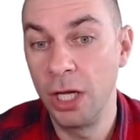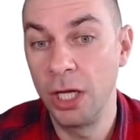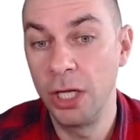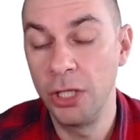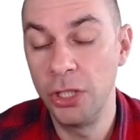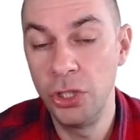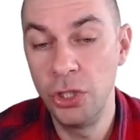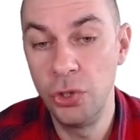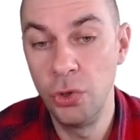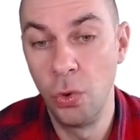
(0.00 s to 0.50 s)

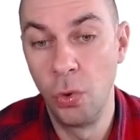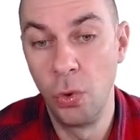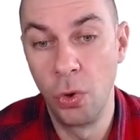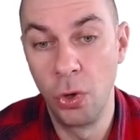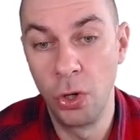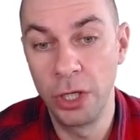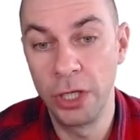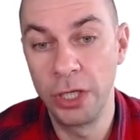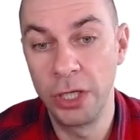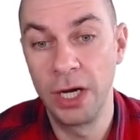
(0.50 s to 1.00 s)

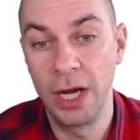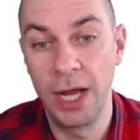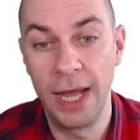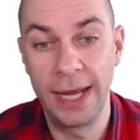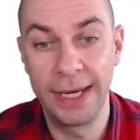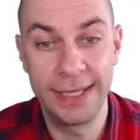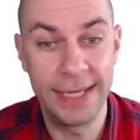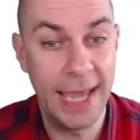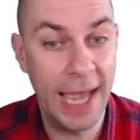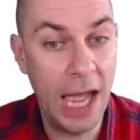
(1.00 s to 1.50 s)
your
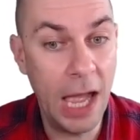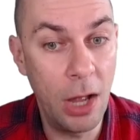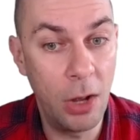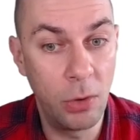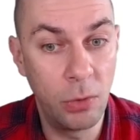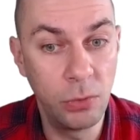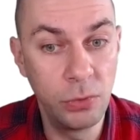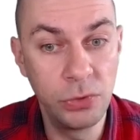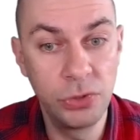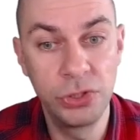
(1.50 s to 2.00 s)

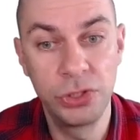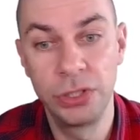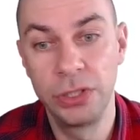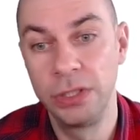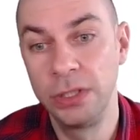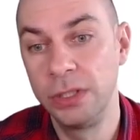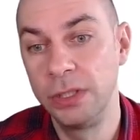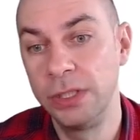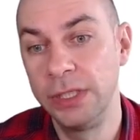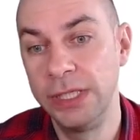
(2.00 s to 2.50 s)
account
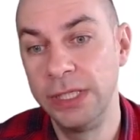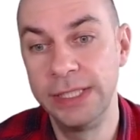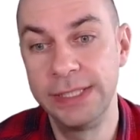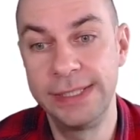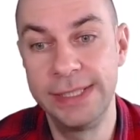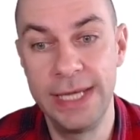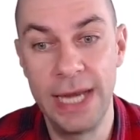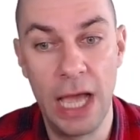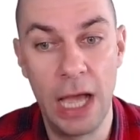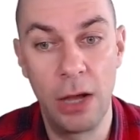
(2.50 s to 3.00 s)
is
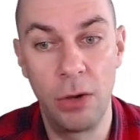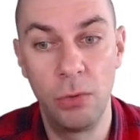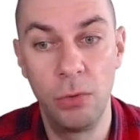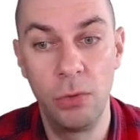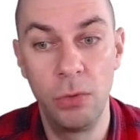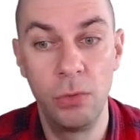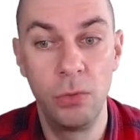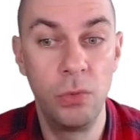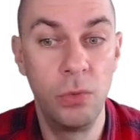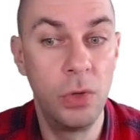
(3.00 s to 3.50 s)
now
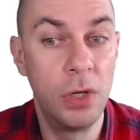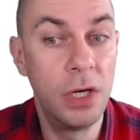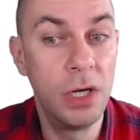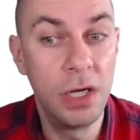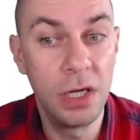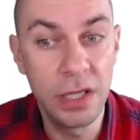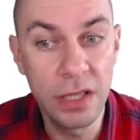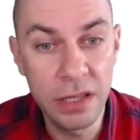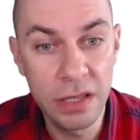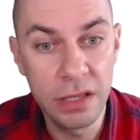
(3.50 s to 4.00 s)

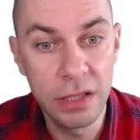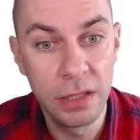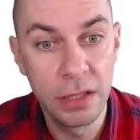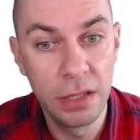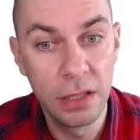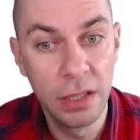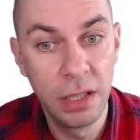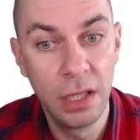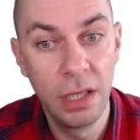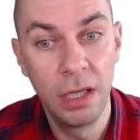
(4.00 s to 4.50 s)
worth
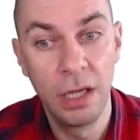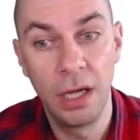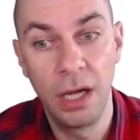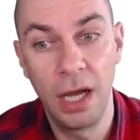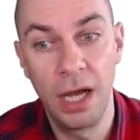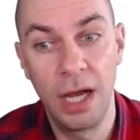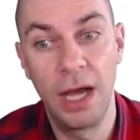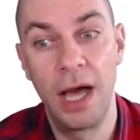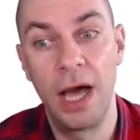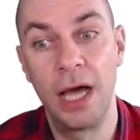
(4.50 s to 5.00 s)

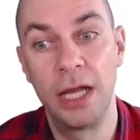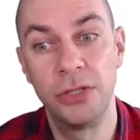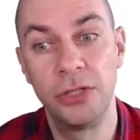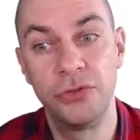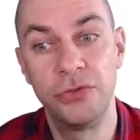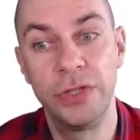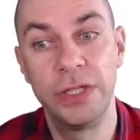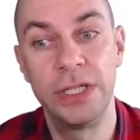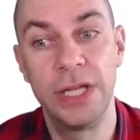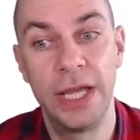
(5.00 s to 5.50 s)

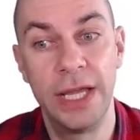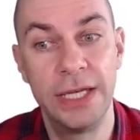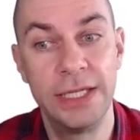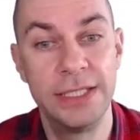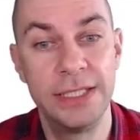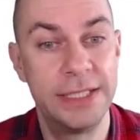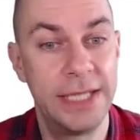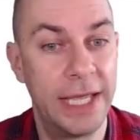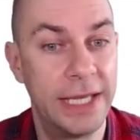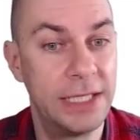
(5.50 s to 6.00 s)

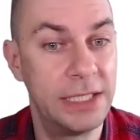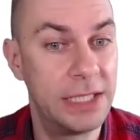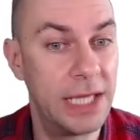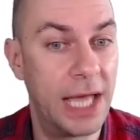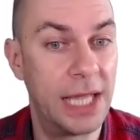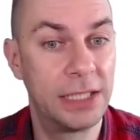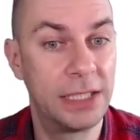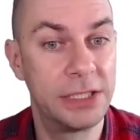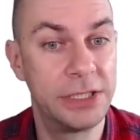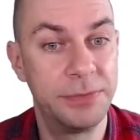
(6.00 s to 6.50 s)

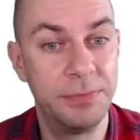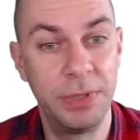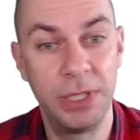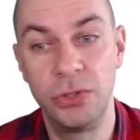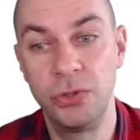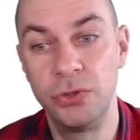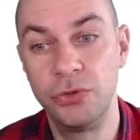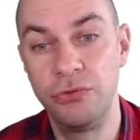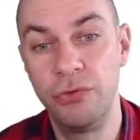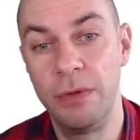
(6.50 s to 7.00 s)
$110
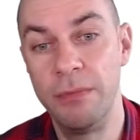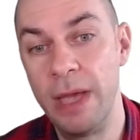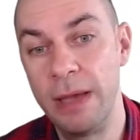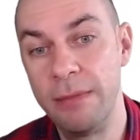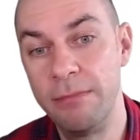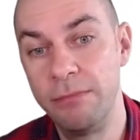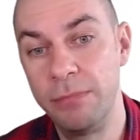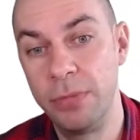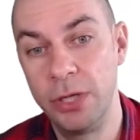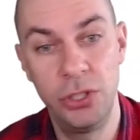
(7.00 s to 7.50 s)
because
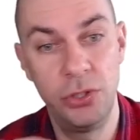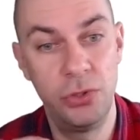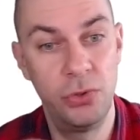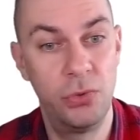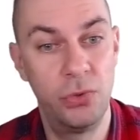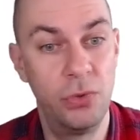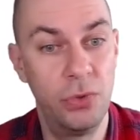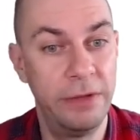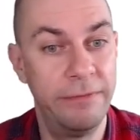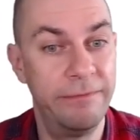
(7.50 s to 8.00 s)
remember,
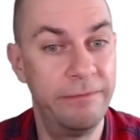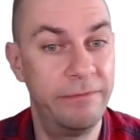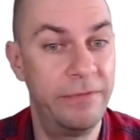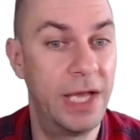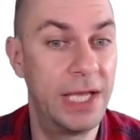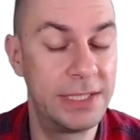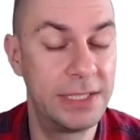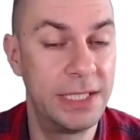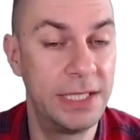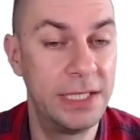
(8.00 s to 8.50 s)
you
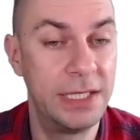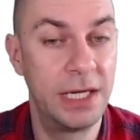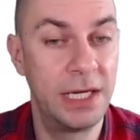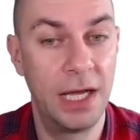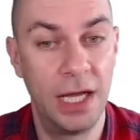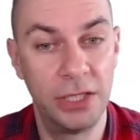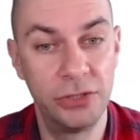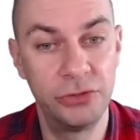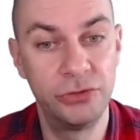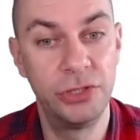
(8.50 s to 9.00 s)
invested
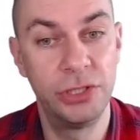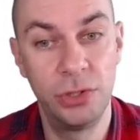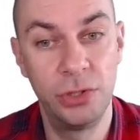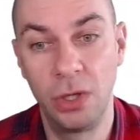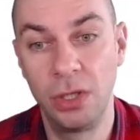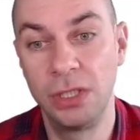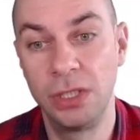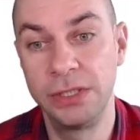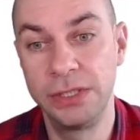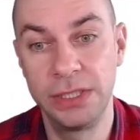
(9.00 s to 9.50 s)

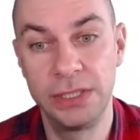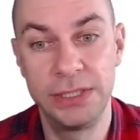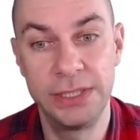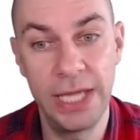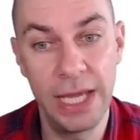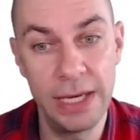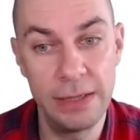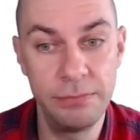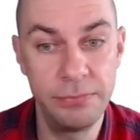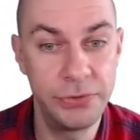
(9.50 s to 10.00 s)
$100 at
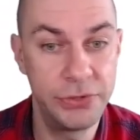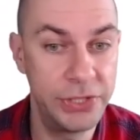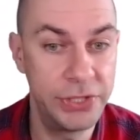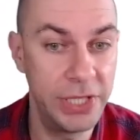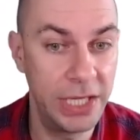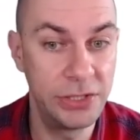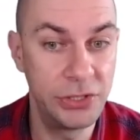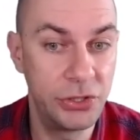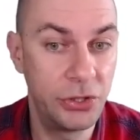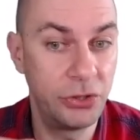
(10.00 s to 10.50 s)

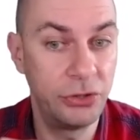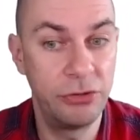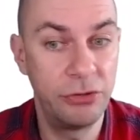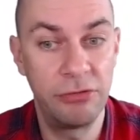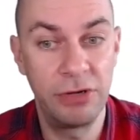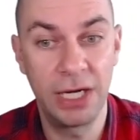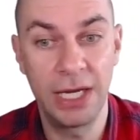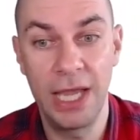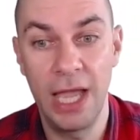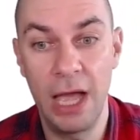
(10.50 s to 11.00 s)
10%, so your
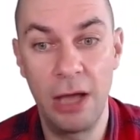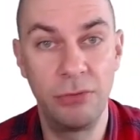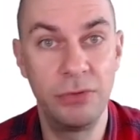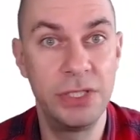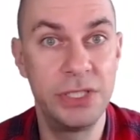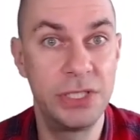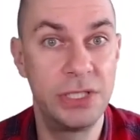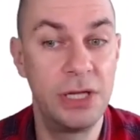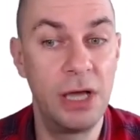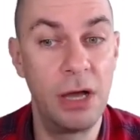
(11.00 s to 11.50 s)
account
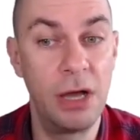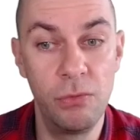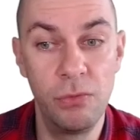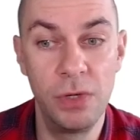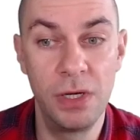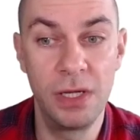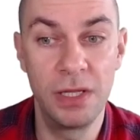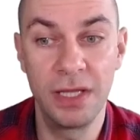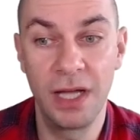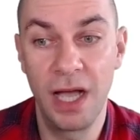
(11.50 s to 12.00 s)
is now
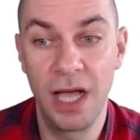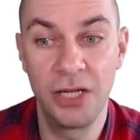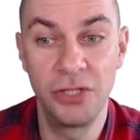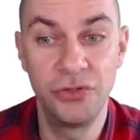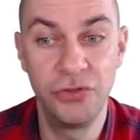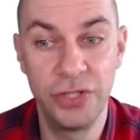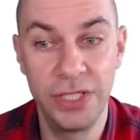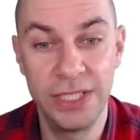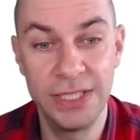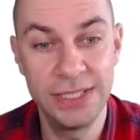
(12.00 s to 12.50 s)
worth
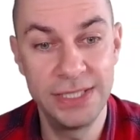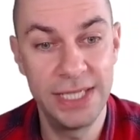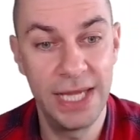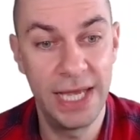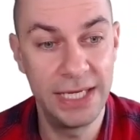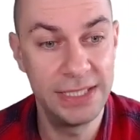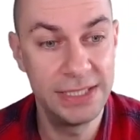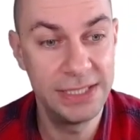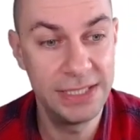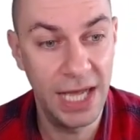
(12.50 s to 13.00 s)

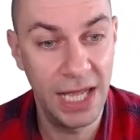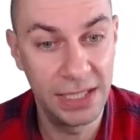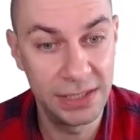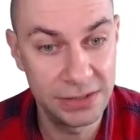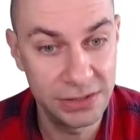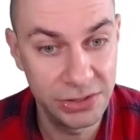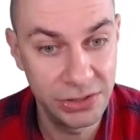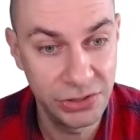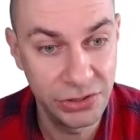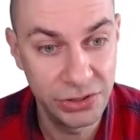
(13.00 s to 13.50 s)

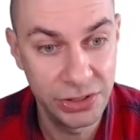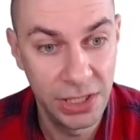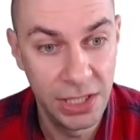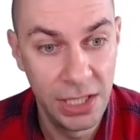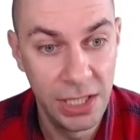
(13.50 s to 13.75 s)
$110,